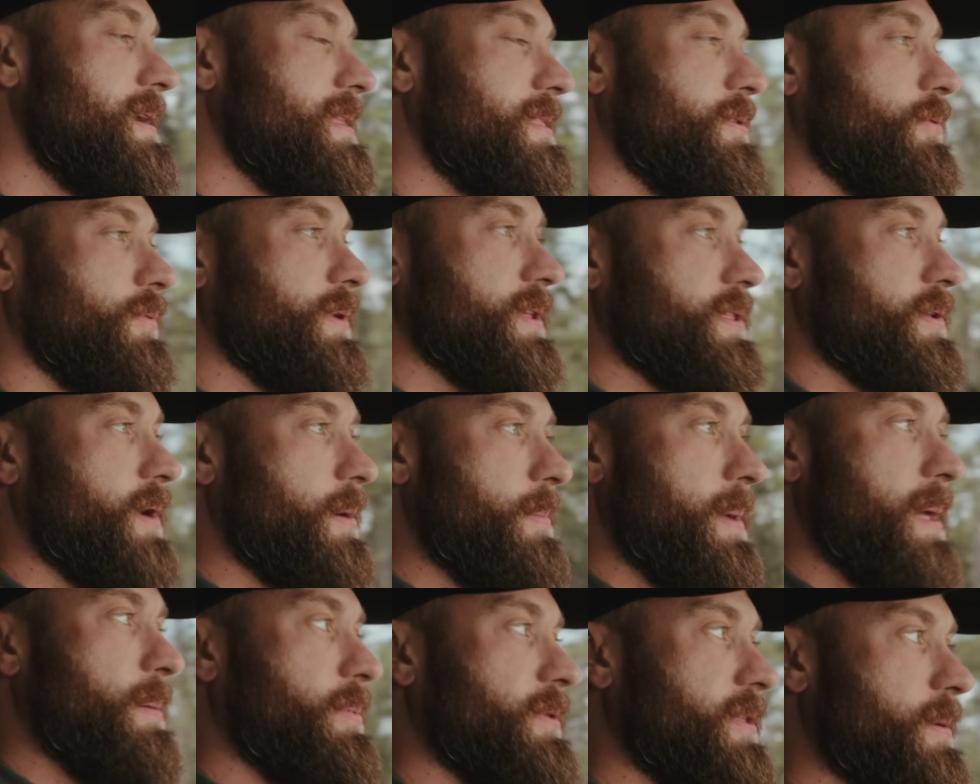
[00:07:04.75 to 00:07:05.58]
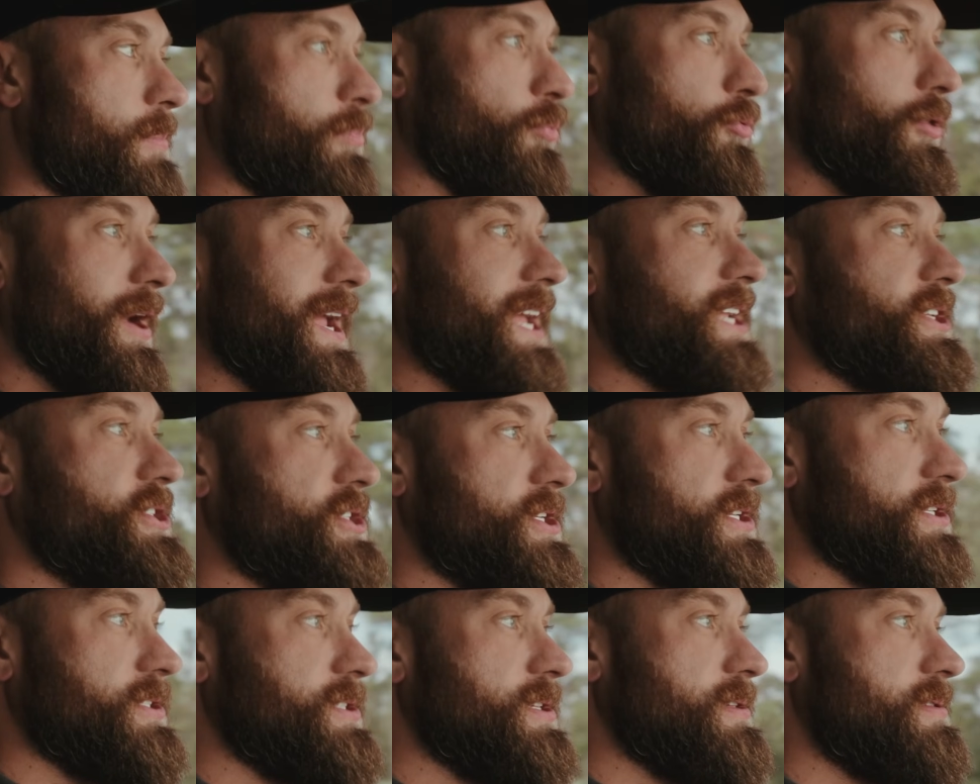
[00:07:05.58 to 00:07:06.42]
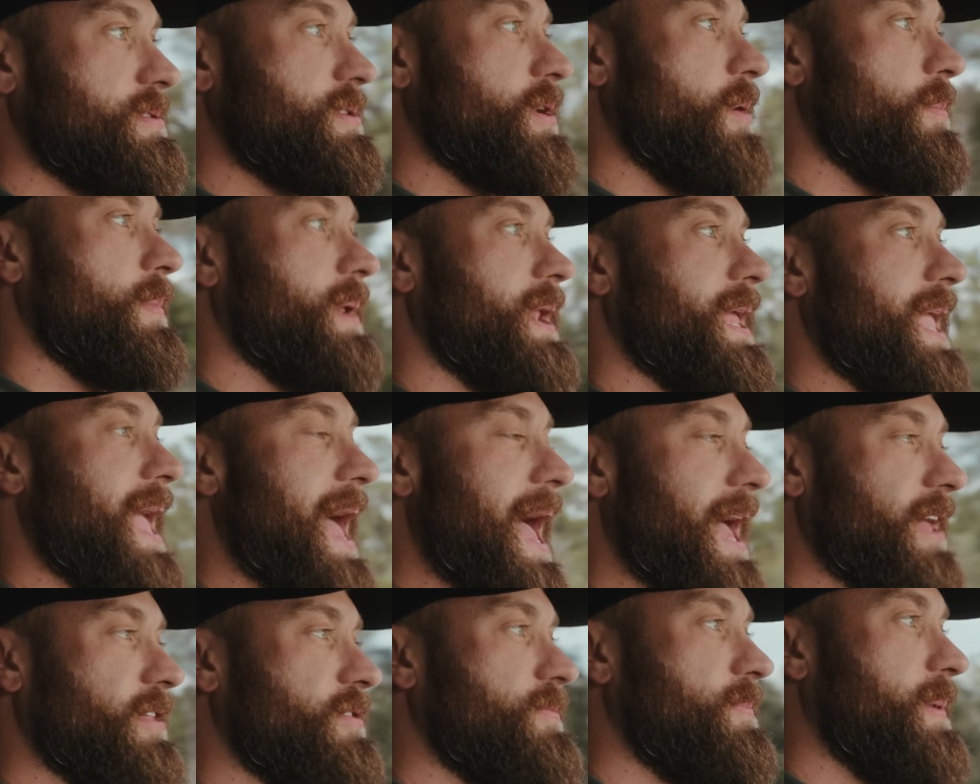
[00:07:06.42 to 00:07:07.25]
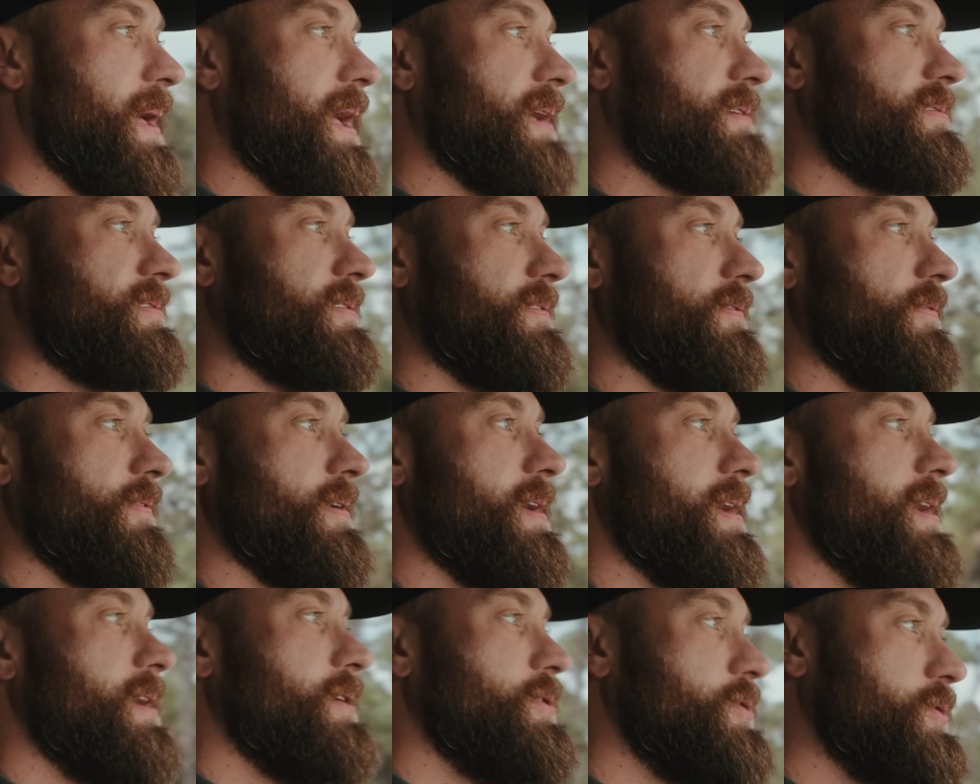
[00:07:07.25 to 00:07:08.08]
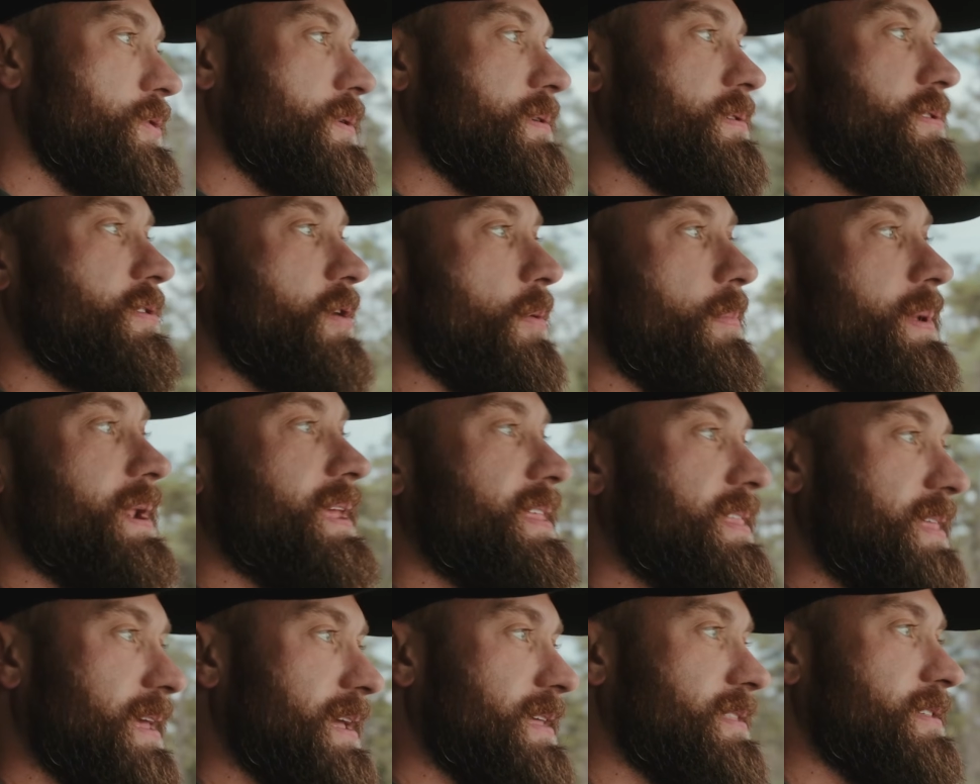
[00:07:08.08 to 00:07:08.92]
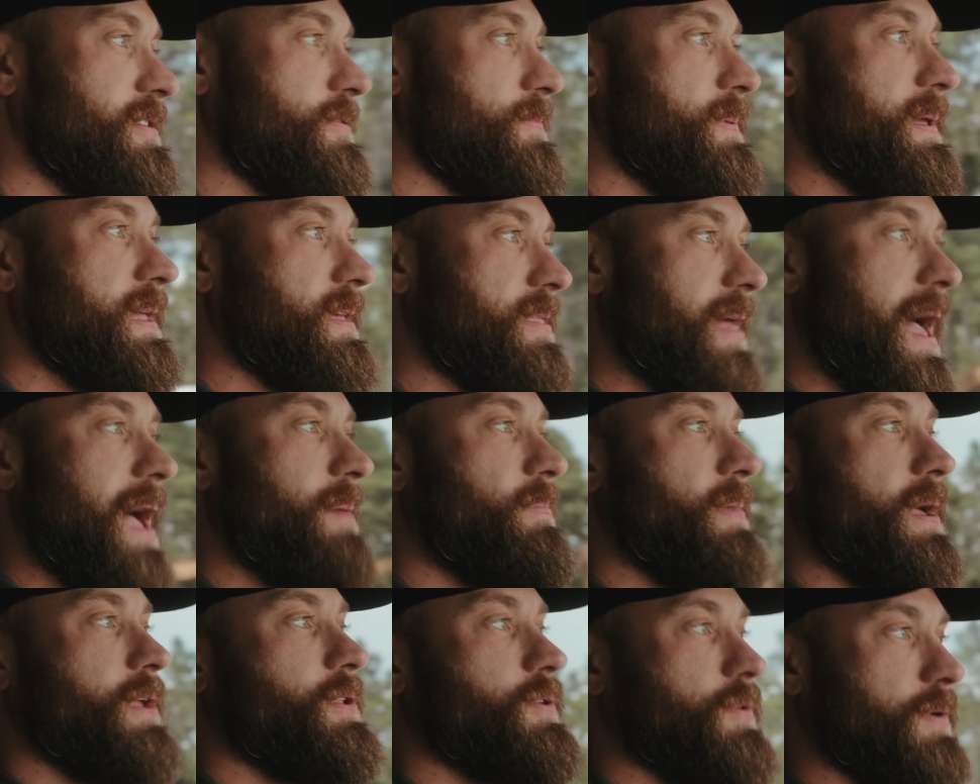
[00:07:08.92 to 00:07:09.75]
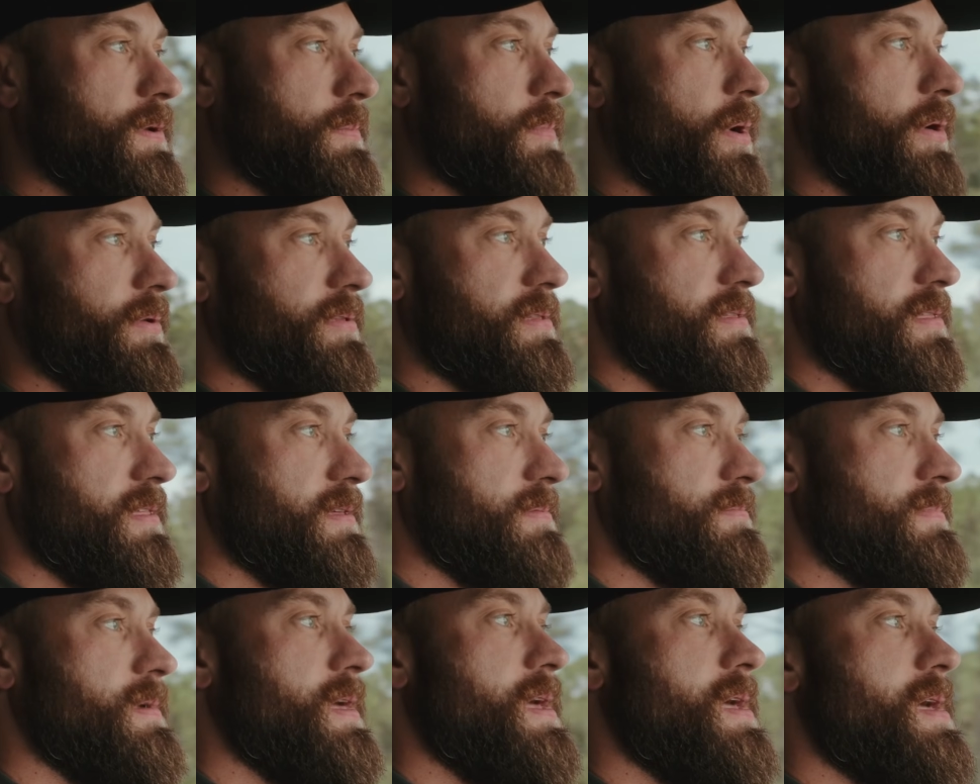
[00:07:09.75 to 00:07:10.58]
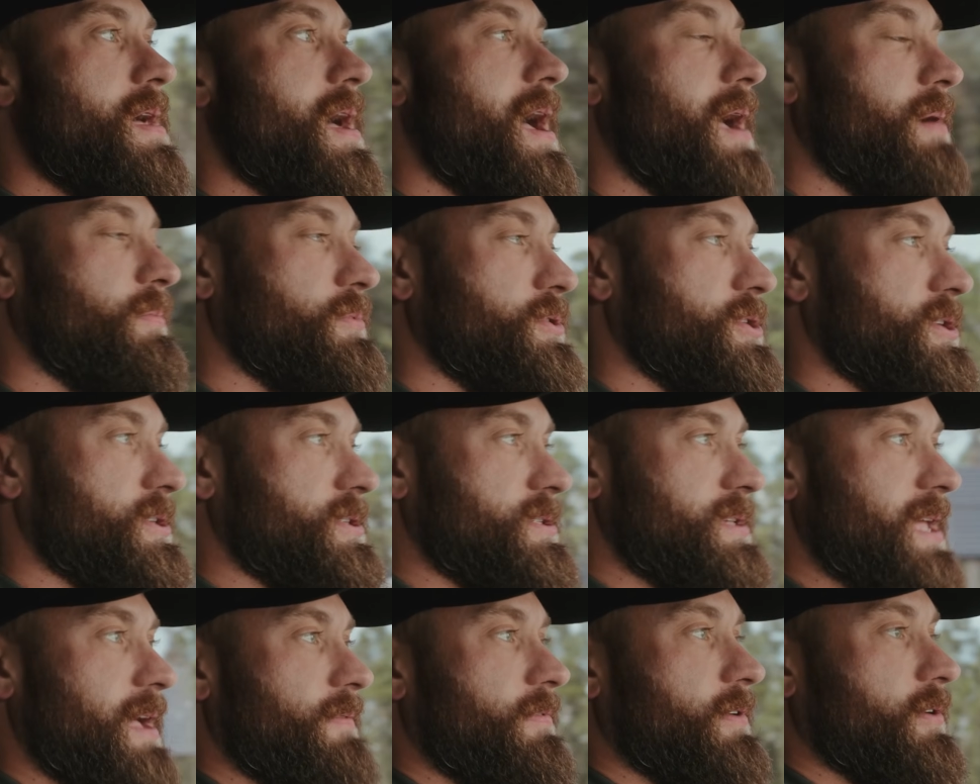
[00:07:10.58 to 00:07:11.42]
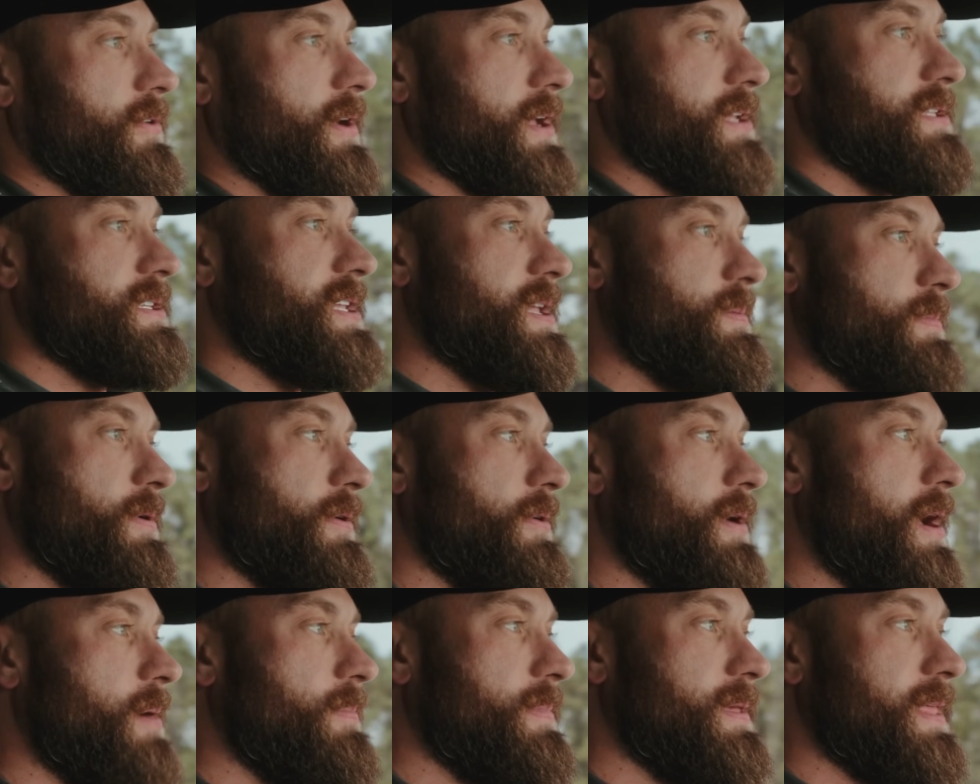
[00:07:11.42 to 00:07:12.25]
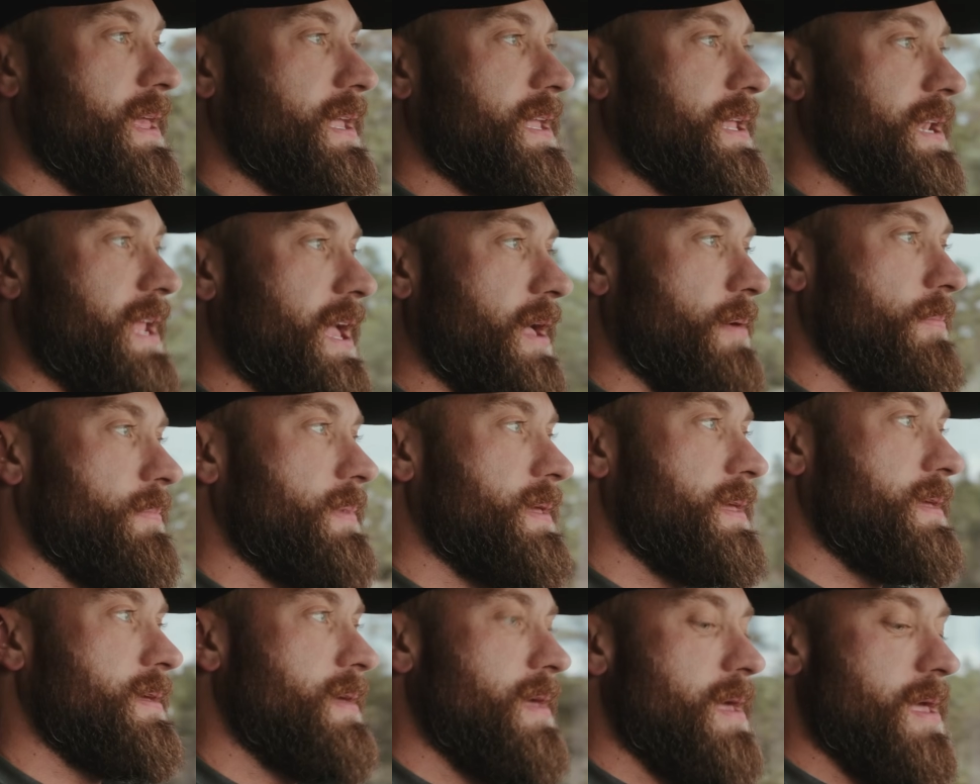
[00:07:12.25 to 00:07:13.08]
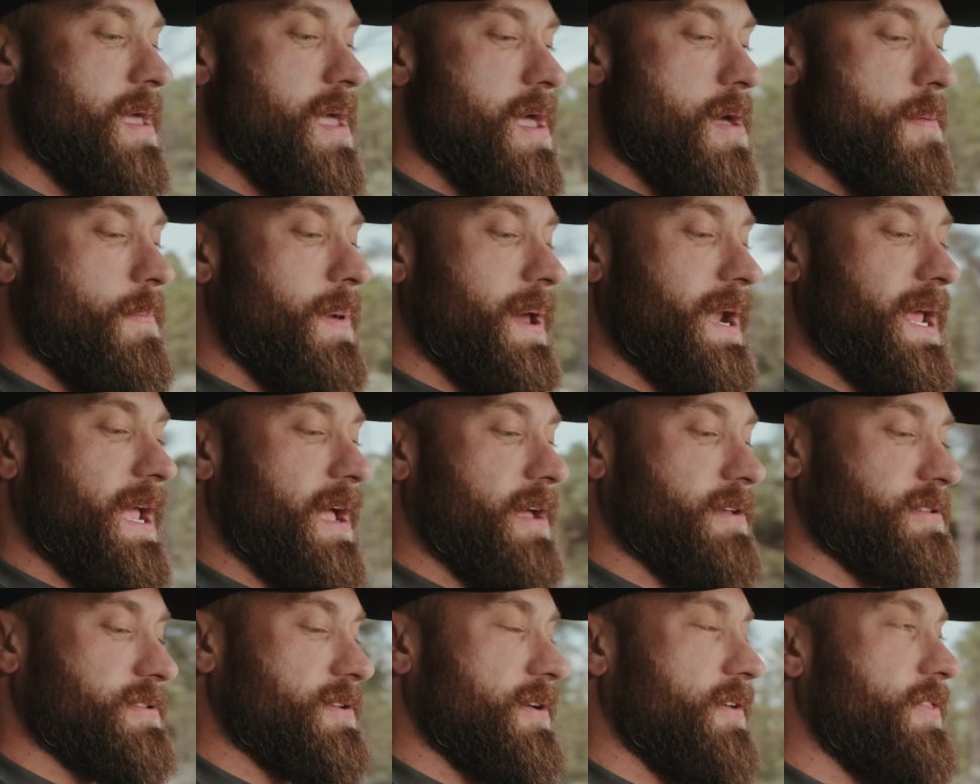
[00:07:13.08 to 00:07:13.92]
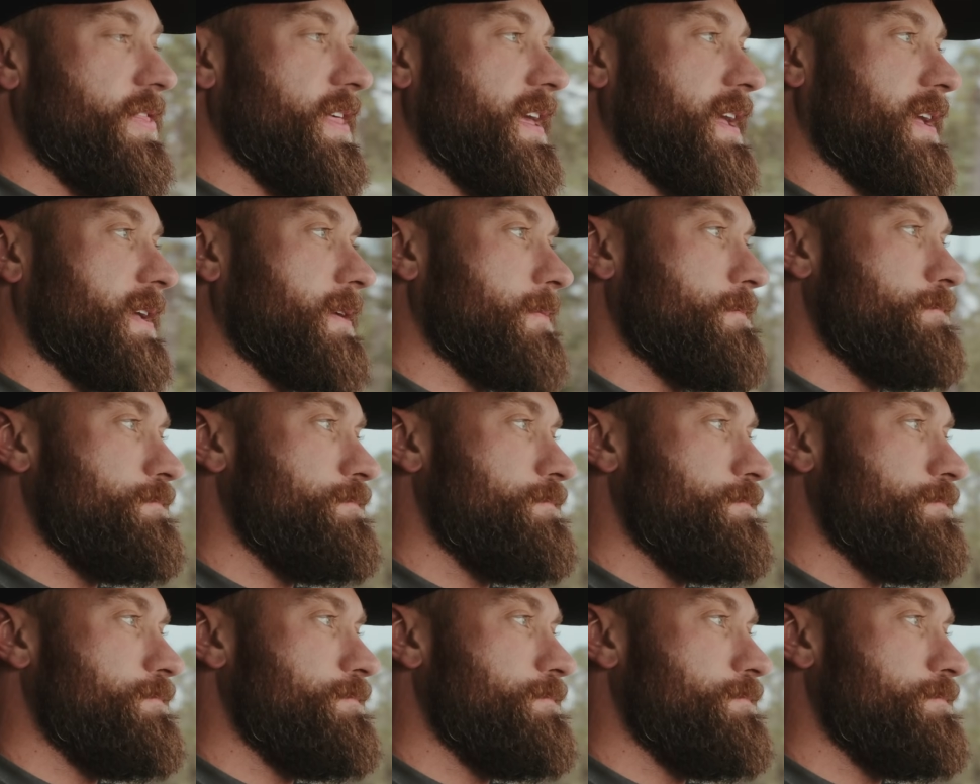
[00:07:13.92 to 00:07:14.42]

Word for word: The reason I'm able to branch into so many aspects of doing so many things is because I'm not doing most of them. I'm just have a great team around me that can help me. But I also think